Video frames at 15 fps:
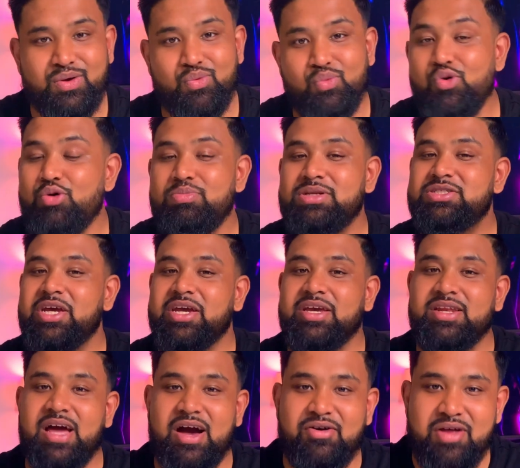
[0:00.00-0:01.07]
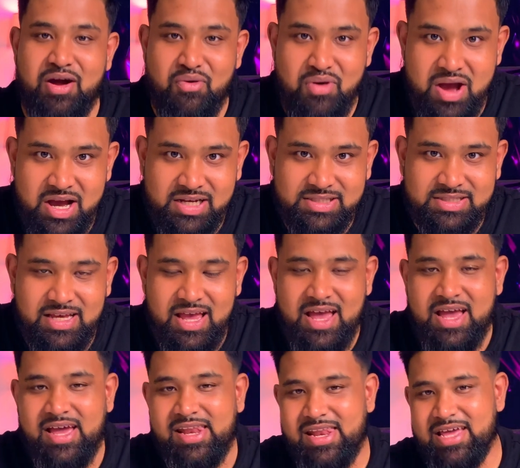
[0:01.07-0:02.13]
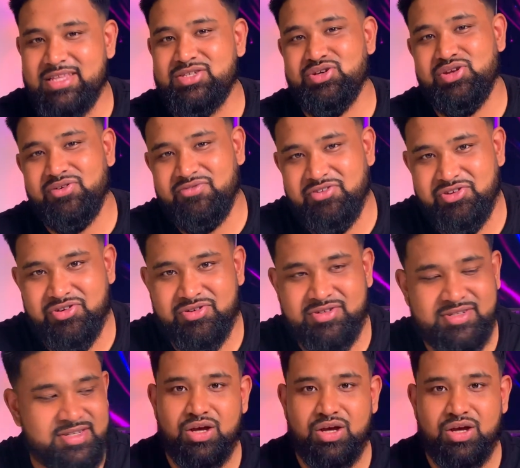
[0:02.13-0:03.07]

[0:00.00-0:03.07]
We'll be checking how that works later in the video.